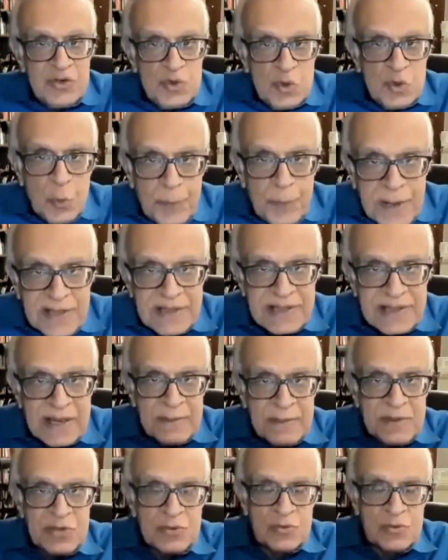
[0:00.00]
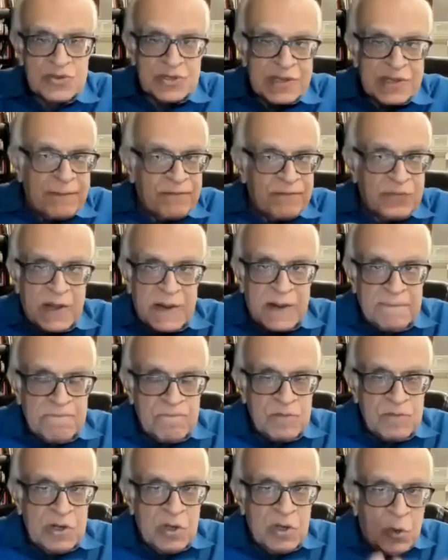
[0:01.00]
duping them into
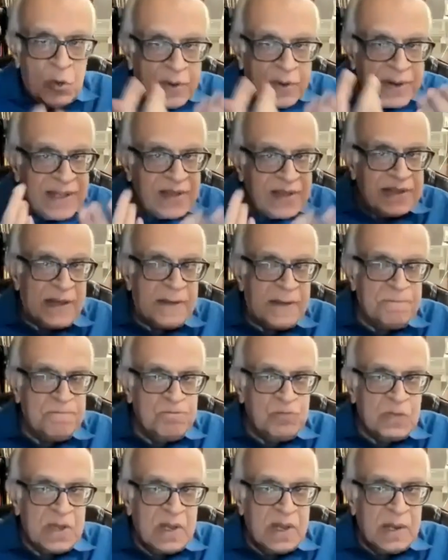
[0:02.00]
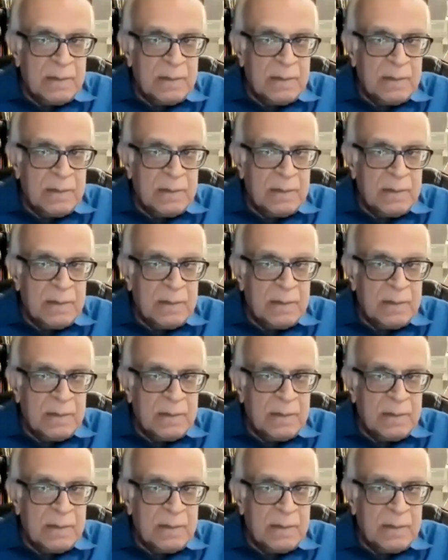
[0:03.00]
something, luring them,